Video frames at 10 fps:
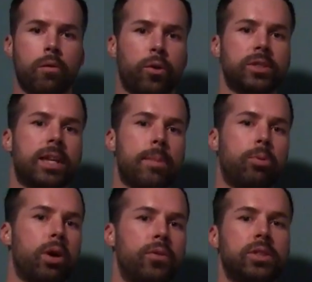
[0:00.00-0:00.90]
For
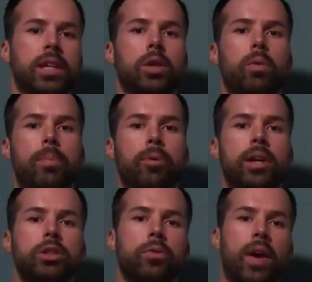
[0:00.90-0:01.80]
example, if you set the rep
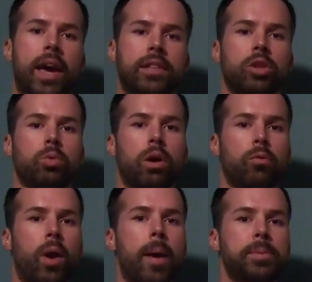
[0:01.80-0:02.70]
range of 8 to
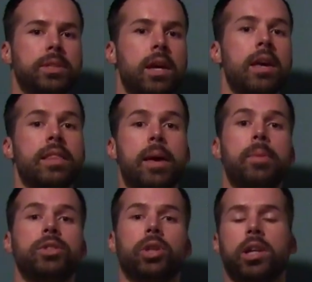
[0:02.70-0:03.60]
12 reps, that
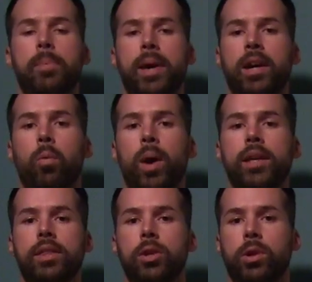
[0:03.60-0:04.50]
means you're going to pick a
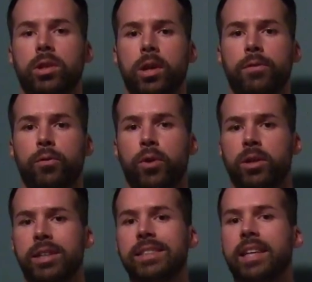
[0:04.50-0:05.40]
weight that you can lift
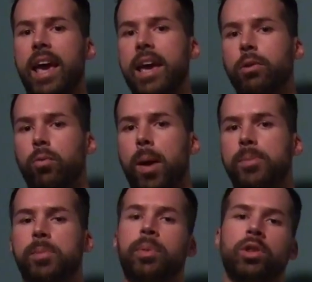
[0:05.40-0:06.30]
for at least 8
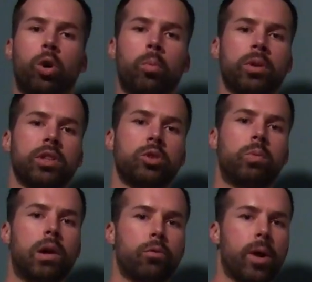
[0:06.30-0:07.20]
reps but no more than
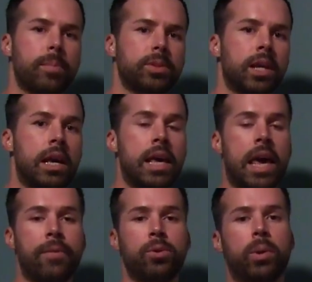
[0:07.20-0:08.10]
12 reps.
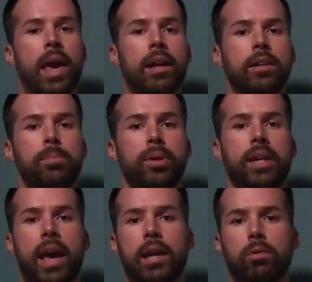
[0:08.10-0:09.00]
If you can't
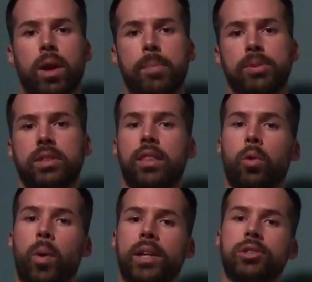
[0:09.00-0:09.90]
complete 8 reps, then
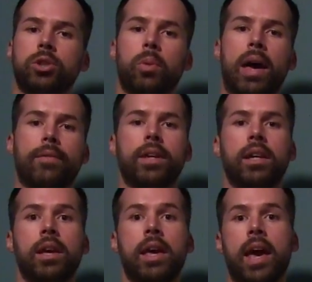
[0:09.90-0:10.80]
the weight is too
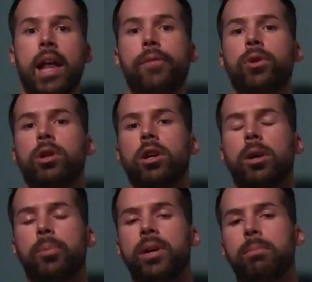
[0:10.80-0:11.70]
heavy. And if you can
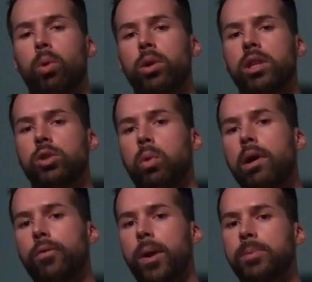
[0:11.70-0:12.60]
complete more than
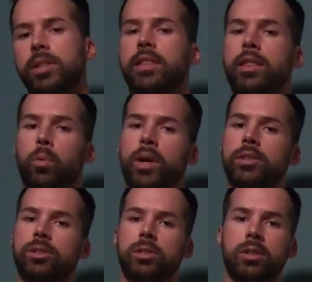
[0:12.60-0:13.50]
12 reps, then the weight
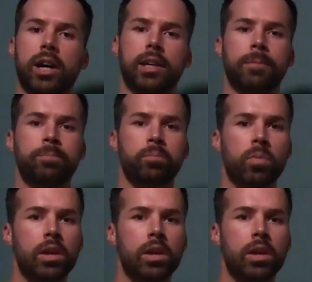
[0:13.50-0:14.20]
is too light.